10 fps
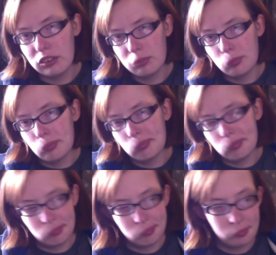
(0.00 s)

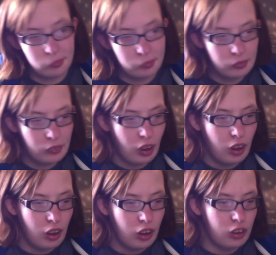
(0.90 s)

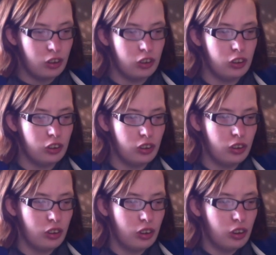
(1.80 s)

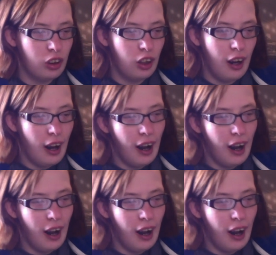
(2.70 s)
(silence)